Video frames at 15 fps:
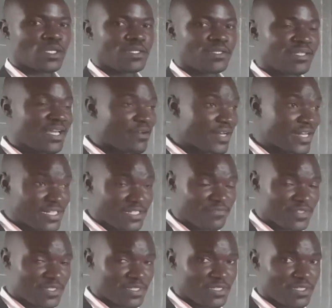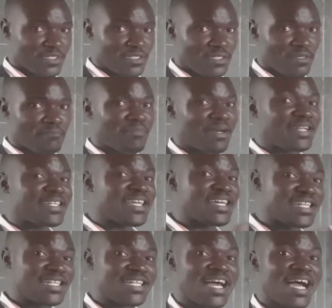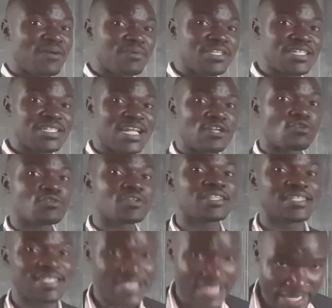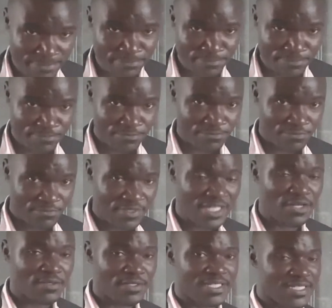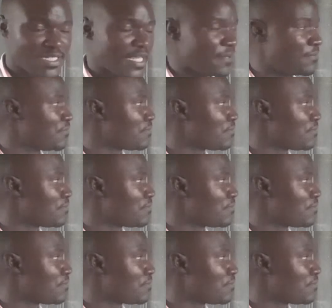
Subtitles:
They are relatives, but their languages are not the same. They are not the same.